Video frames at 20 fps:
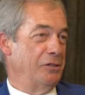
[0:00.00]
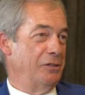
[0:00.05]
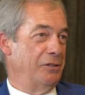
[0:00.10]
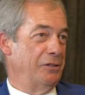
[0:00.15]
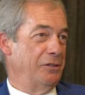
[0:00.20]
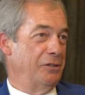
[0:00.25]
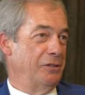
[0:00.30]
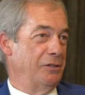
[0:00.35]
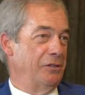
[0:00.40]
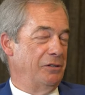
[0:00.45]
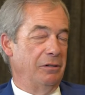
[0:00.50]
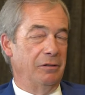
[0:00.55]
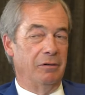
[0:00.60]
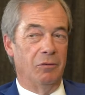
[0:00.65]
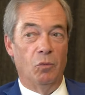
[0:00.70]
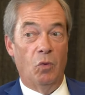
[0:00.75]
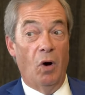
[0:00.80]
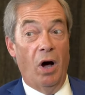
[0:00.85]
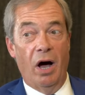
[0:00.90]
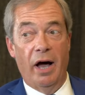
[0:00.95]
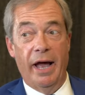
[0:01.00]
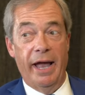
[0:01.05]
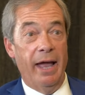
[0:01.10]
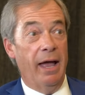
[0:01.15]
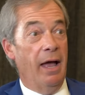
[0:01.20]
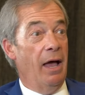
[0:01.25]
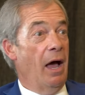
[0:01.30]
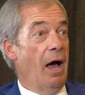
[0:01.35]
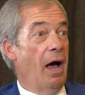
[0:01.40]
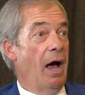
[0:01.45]
Ah. Why?
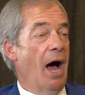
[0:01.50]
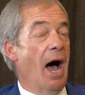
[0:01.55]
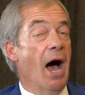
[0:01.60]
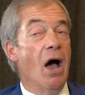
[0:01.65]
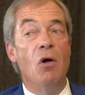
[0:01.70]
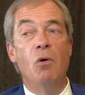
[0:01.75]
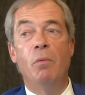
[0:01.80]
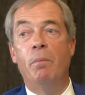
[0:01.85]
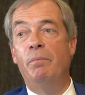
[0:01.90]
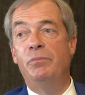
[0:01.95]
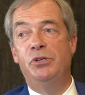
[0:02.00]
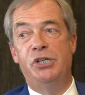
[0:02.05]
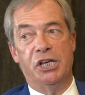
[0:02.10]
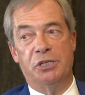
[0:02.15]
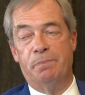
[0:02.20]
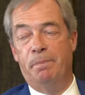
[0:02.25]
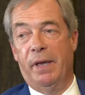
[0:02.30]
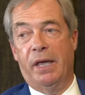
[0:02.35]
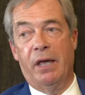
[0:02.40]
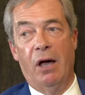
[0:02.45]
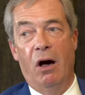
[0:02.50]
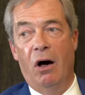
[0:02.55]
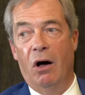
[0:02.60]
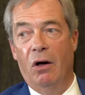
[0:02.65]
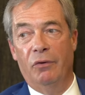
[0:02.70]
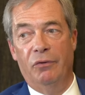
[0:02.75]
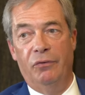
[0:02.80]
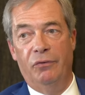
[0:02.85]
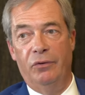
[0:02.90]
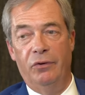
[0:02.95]
Yeah. Oh, just
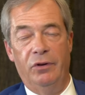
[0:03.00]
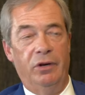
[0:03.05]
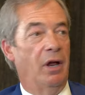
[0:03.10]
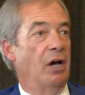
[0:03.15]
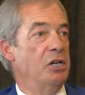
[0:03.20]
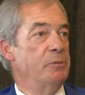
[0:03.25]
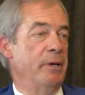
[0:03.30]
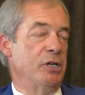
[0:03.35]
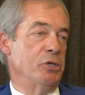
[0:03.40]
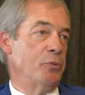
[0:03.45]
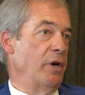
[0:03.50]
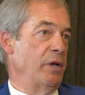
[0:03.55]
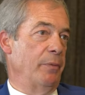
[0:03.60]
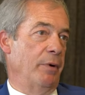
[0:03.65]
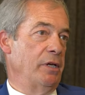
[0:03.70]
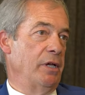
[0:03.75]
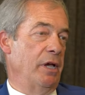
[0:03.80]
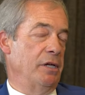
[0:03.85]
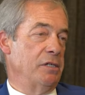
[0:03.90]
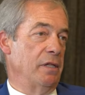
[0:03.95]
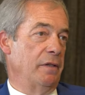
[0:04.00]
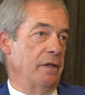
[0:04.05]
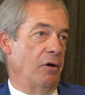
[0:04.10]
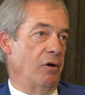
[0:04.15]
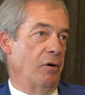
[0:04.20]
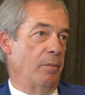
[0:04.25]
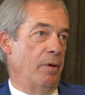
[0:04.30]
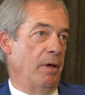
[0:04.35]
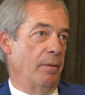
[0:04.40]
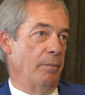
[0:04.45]
because, you know, I spent 21 years in the
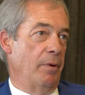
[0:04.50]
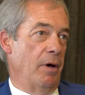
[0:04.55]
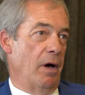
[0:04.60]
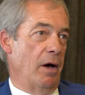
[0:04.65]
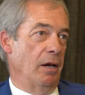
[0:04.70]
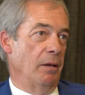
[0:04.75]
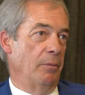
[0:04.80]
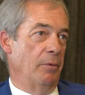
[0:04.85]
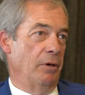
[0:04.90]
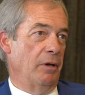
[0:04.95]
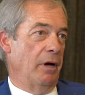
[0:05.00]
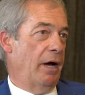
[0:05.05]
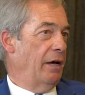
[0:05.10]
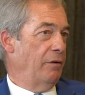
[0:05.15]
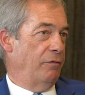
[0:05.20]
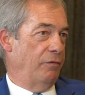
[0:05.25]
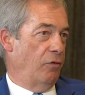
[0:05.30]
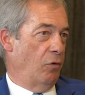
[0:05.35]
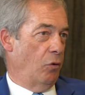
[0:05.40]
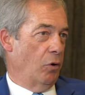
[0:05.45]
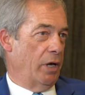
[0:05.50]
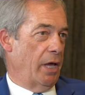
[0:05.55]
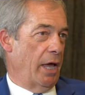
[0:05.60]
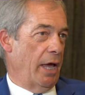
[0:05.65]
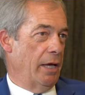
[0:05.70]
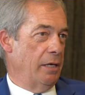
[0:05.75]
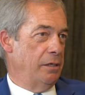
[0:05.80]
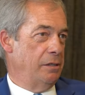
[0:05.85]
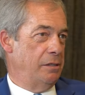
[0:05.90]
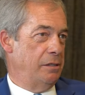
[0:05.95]
European Parliament, I had four
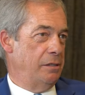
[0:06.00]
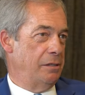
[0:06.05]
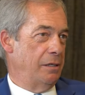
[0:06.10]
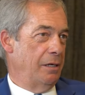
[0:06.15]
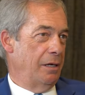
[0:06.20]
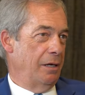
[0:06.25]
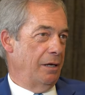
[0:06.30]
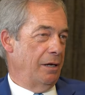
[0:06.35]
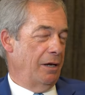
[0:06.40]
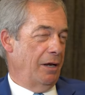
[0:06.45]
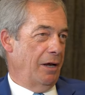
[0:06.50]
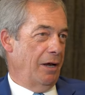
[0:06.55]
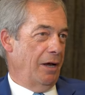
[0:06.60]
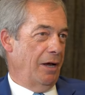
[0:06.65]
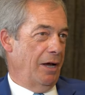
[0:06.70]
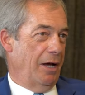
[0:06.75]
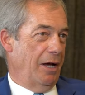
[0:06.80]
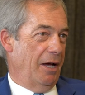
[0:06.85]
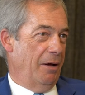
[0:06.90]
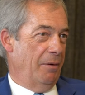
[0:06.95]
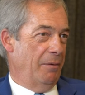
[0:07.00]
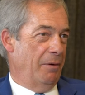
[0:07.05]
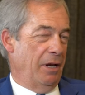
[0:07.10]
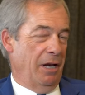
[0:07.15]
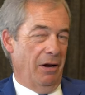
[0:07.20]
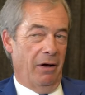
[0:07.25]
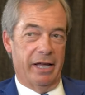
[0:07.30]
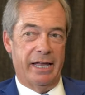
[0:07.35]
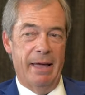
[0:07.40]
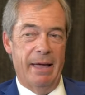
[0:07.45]
kids. Uh,
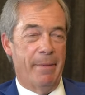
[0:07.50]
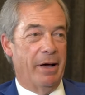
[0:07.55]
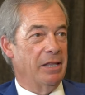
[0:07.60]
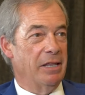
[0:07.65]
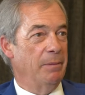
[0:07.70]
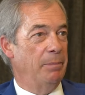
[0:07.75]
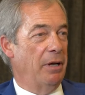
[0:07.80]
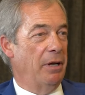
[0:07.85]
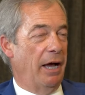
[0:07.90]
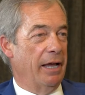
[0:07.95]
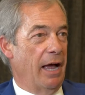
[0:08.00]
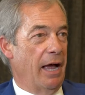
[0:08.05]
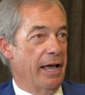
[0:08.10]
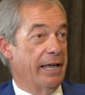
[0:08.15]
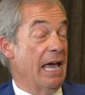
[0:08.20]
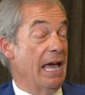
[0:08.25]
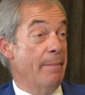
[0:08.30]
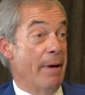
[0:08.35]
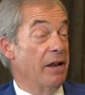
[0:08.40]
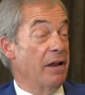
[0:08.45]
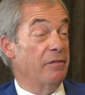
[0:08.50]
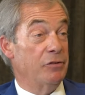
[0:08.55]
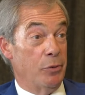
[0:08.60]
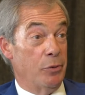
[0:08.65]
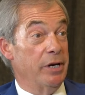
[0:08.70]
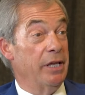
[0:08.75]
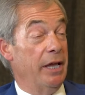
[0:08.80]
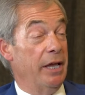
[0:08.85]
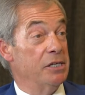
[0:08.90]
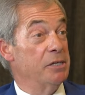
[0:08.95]
you know, I came out of the, I, I came out of
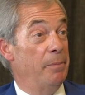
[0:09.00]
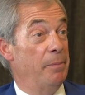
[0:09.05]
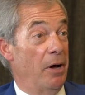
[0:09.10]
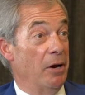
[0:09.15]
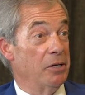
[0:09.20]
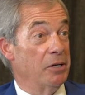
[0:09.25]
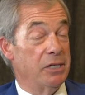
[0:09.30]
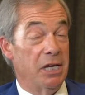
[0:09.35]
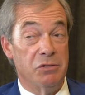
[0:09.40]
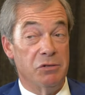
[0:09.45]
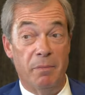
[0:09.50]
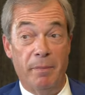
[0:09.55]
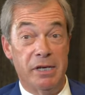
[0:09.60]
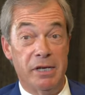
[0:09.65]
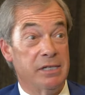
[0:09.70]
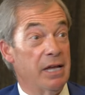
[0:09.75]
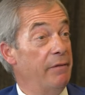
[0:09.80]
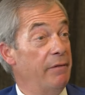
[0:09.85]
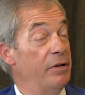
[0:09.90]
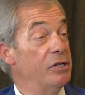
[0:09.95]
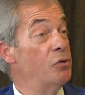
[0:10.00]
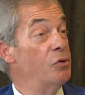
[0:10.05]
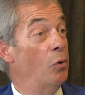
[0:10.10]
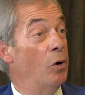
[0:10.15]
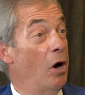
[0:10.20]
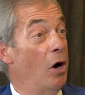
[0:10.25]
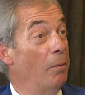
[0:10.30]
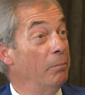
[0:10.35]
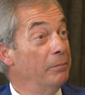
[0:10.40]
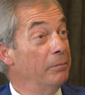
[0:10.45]
20 years of politics with my savings all
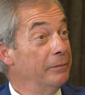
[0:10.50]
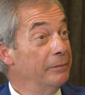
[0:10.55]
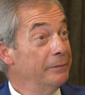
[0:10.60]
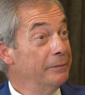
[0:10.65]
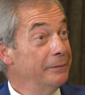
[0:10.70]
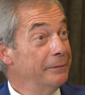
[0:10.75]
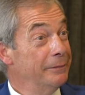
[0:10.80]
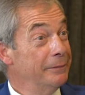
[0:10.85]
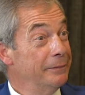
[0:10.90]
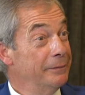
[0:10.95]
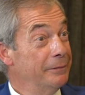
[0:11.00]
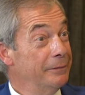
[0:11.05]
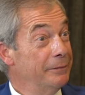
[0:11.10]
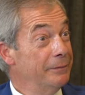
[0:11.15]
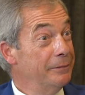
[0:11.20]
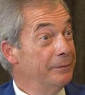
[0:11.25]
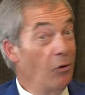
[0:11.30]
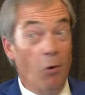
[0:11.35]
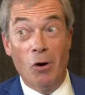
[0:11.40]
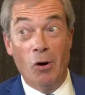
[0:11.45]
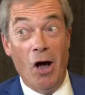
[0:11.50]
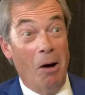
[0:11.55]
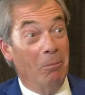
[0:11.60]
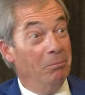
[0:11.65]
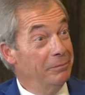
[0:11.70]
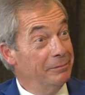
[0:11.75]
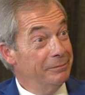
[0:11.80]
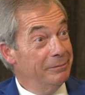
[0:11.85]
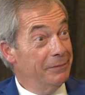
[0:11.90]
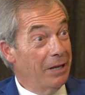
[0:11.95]
gone. Right. All yeah,
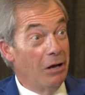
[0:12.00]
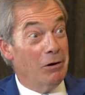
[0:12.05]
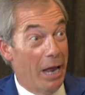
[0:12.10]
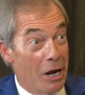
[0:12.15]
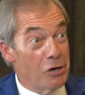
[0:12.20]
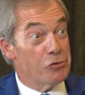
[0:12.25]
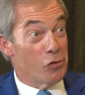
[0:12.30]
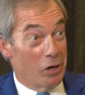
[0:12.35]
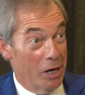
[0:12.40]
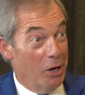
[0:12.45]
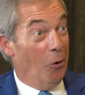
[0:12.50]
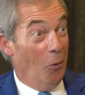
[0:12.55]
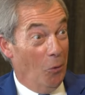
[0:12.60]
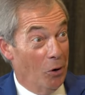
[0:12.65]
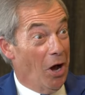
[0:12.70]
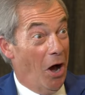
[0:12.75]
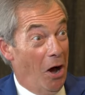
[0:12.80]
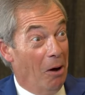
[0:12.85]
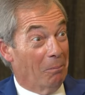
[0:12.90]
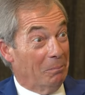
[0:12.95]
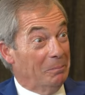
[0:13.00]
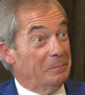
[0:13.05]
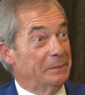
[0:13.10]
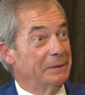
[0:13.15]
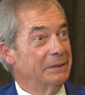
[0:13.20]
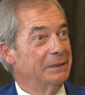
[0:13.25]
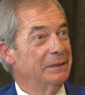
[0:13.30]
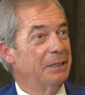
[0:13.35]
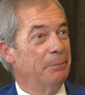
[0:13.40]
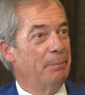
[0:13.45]
gone. They literally all gone.
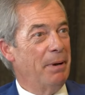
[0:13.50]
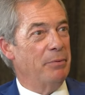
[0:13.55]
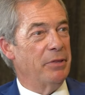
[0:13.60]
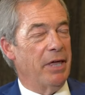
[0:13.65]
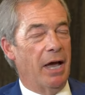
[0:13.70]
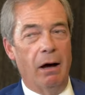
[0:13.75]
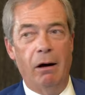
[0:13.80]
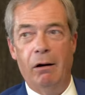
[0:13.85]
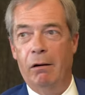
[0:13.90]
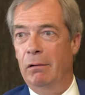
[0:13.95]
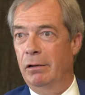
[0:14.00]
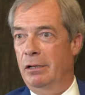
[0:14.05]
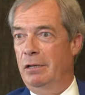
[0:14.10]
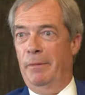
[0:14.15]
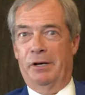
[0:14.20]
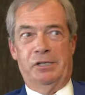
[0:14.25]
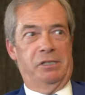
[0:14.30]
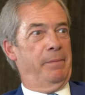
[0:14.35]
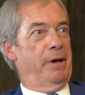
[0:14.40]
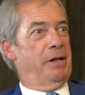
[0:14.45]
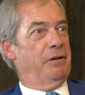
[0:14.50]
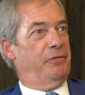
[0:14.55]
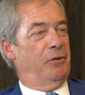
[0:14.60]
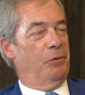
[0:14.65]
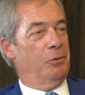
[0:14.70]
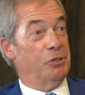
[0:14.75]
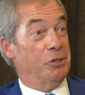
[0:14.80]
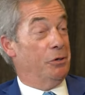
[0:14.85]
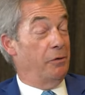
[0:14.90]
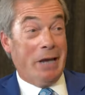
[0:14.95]
Yeah. People think, oh, he must have made a
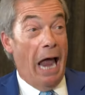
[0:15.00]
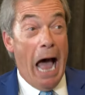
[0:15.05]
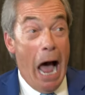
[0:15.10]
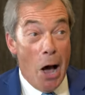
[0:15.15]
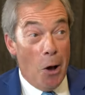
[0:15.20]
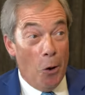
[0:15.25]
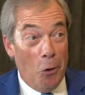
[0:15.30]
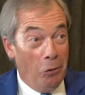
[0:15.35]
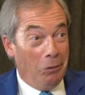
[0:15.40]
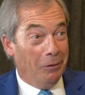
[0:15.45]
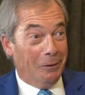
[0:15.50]
fortune. No.